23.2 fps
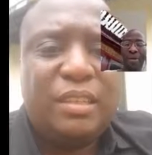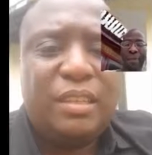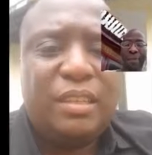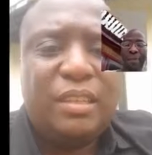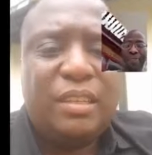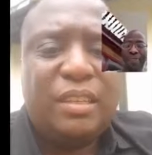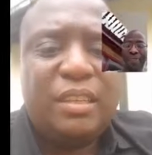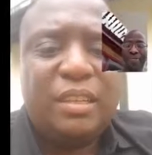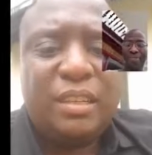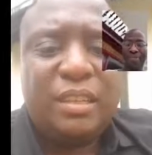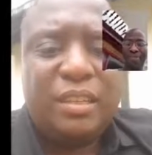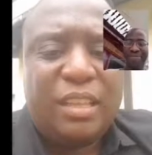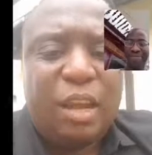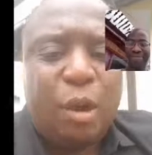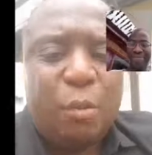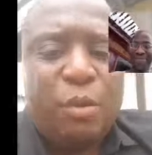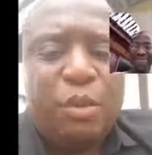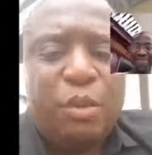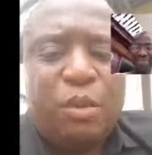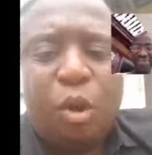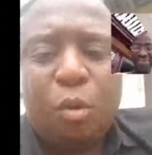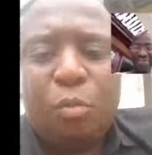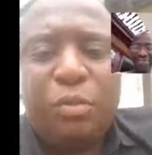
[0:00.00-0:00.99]
That'll be dope.
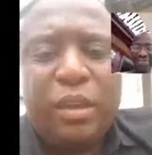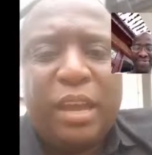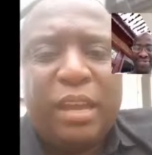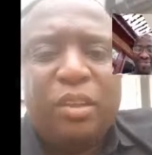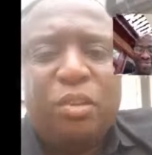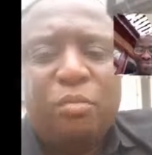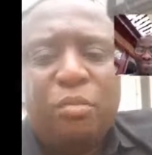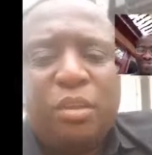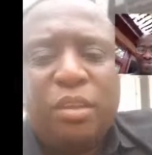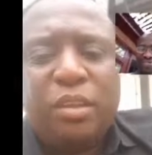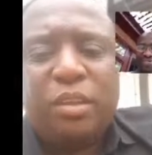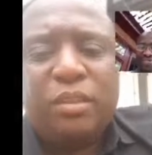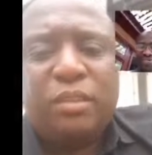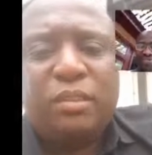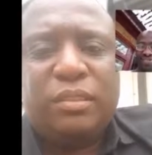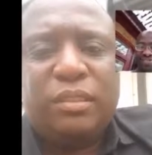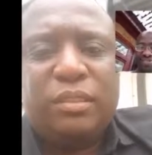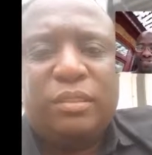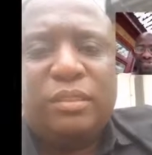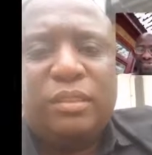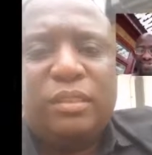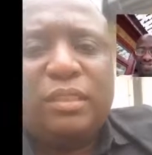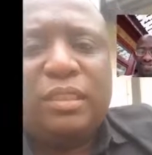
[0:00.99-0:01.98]
Thank you, brother.
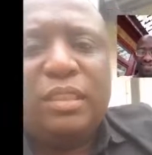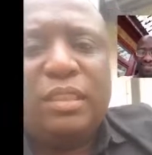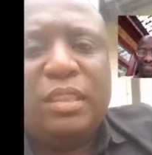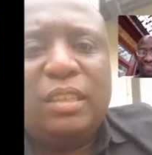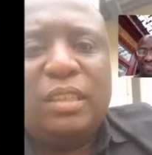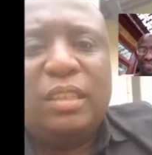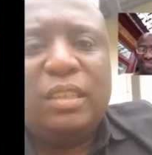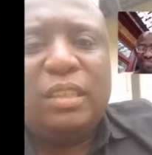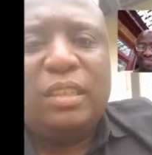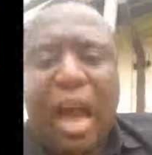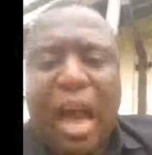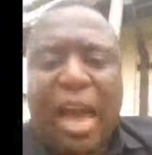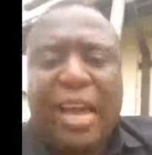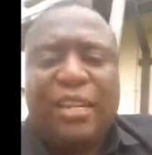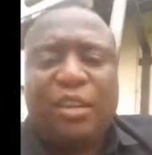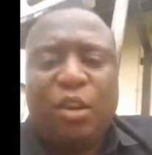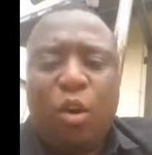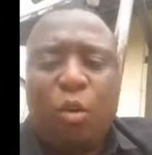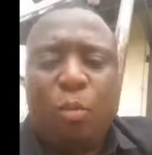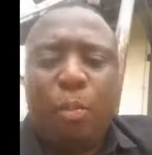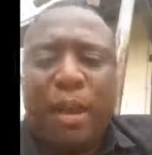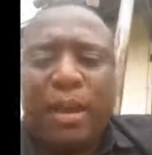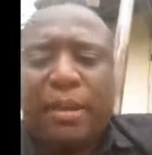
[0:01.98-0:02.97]
Dope,
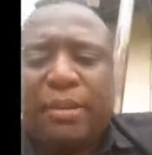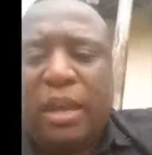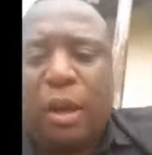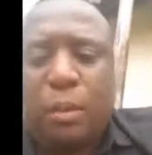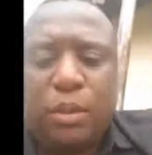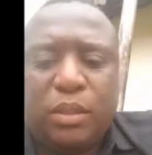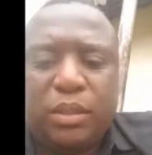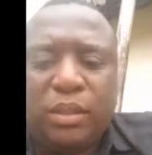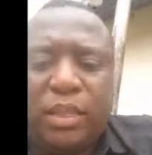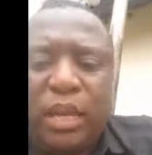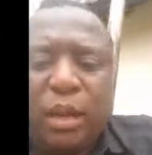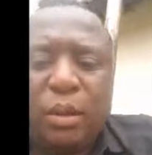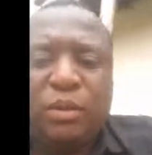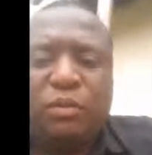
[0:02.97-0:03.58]
man. That was very